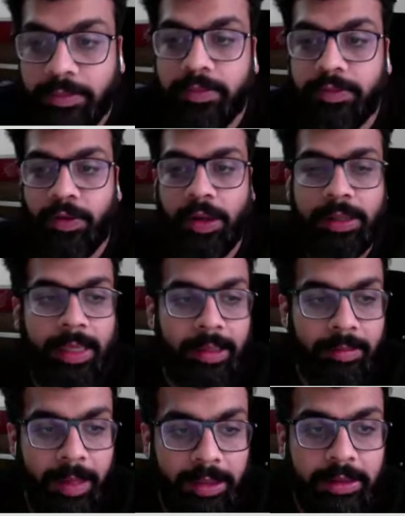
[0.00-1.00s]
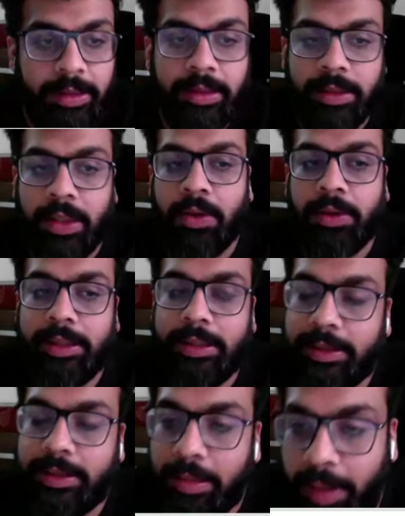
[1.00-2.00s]
for that matter, the
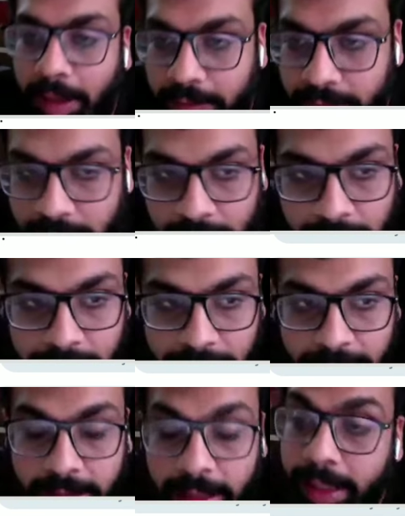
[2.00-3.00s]
northeastern part of the country.